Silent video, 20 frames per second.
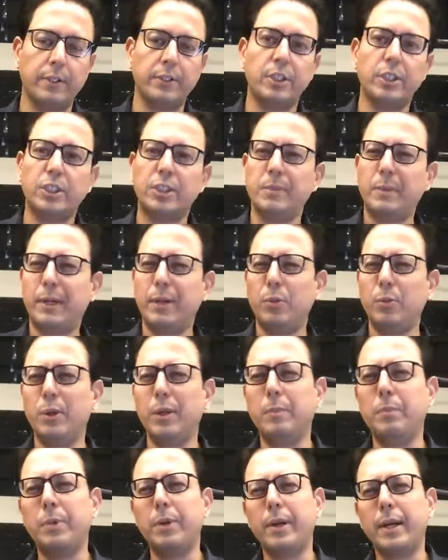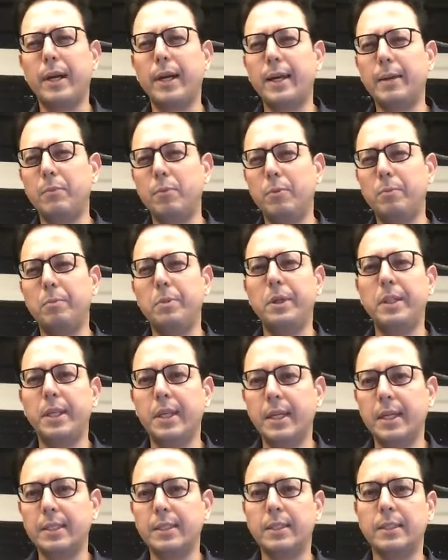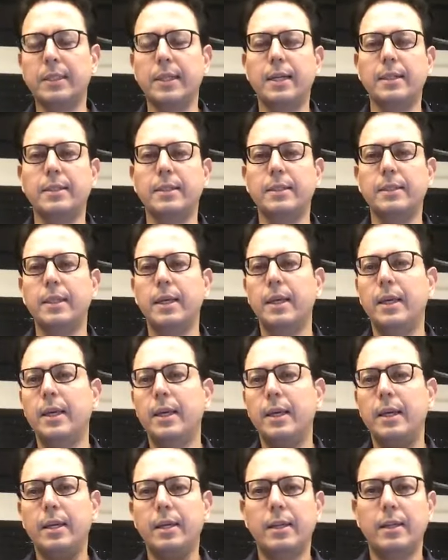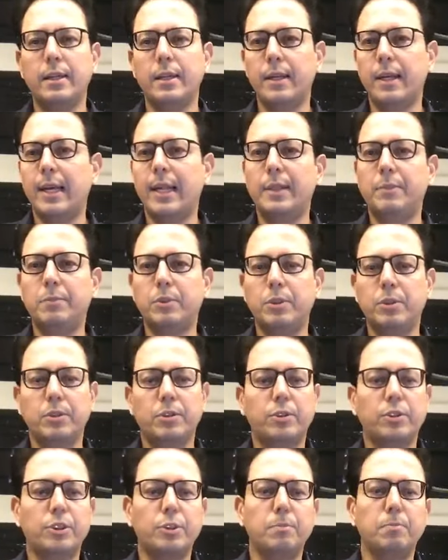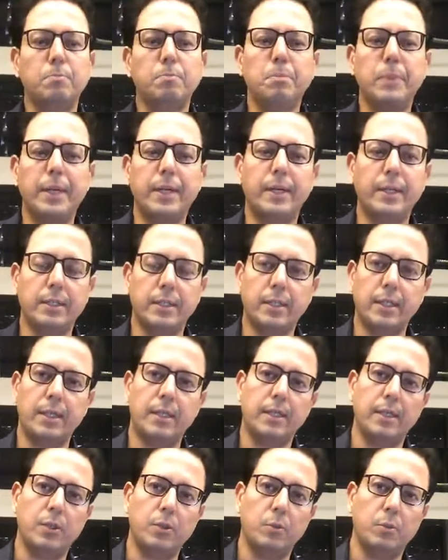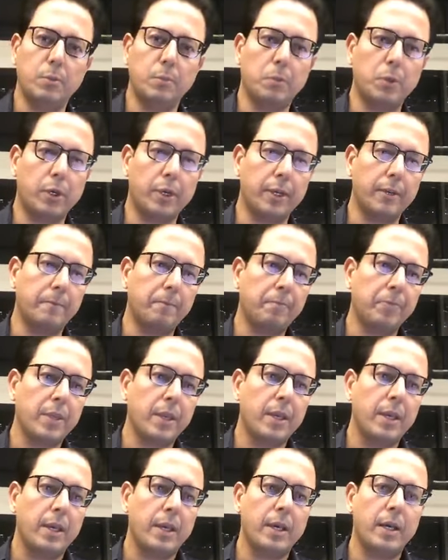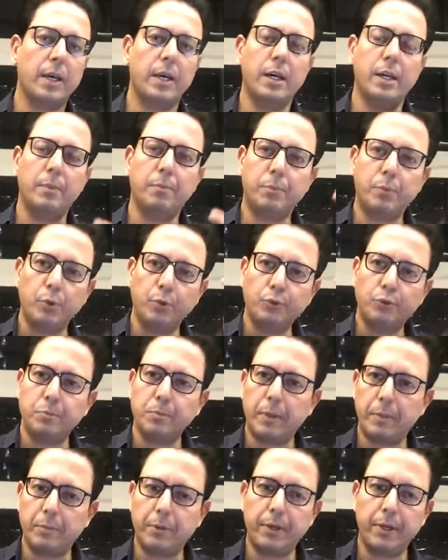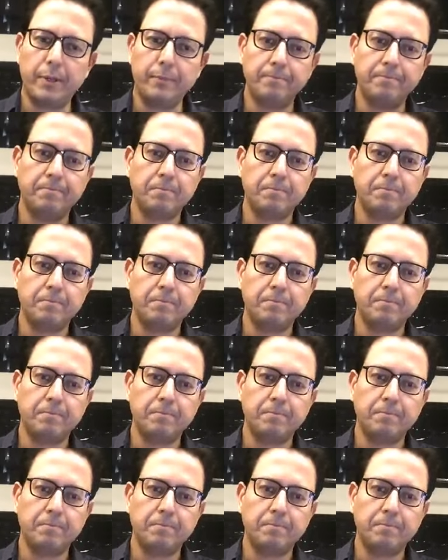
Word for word: Just by doing pranayam or breathing exercises, it helps tremendously the human body. Uh, improves memory.